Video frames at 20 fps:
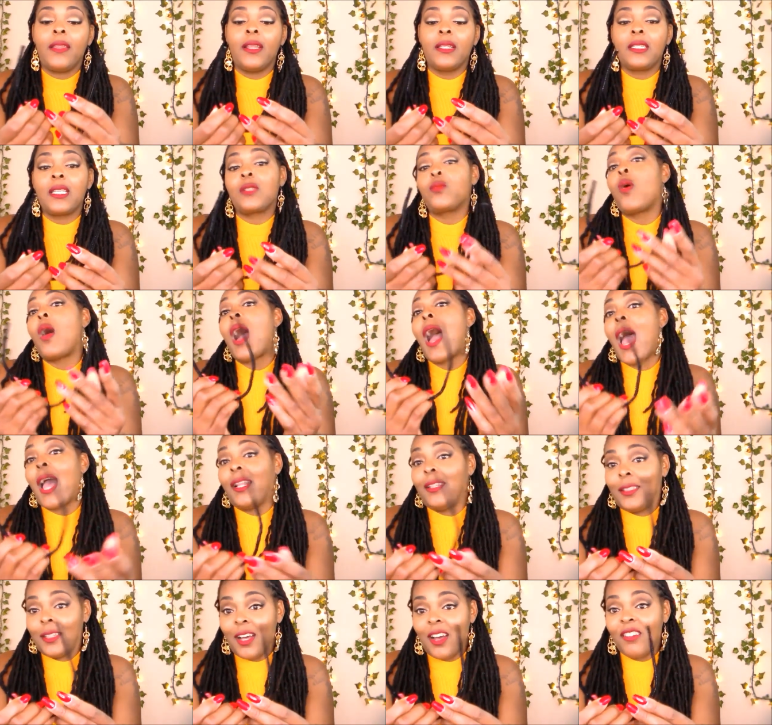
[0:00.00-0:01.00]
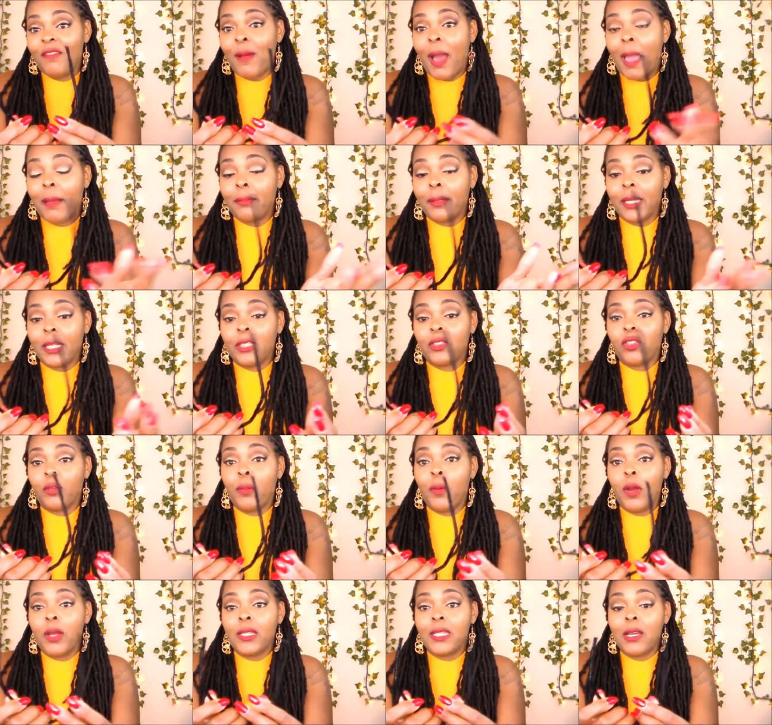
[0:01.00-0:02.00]
And this is why I love pipe cleaners for
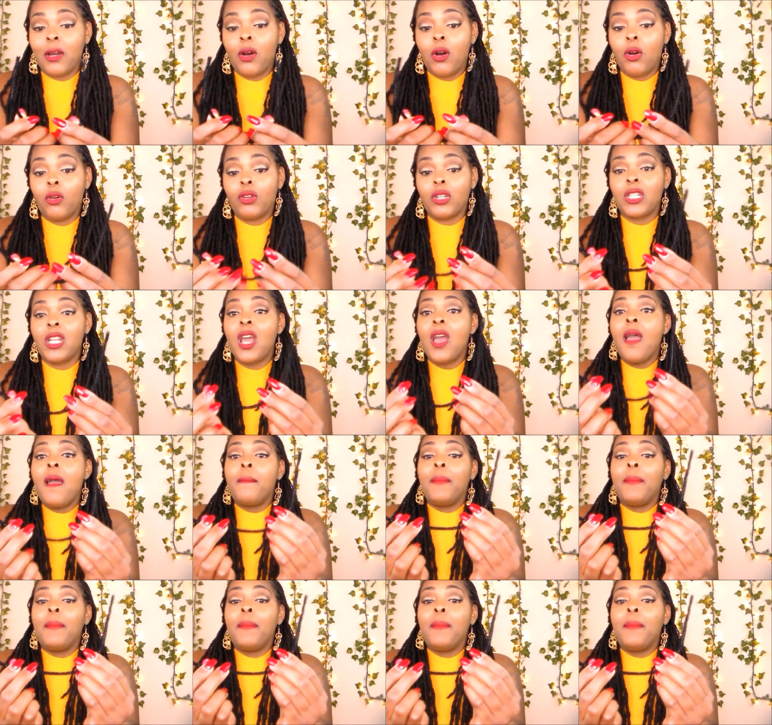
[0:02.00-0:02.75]
ponytail holders,